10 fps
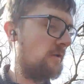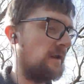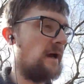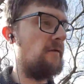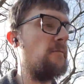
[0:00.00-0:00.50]
can
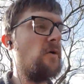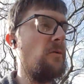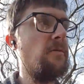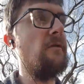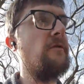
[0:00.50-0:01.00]
have
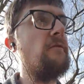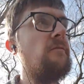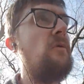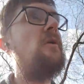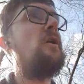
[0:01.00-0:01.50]
multiples of
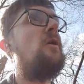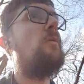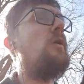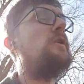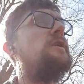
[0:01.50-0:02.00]

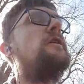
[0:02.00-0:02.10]
what you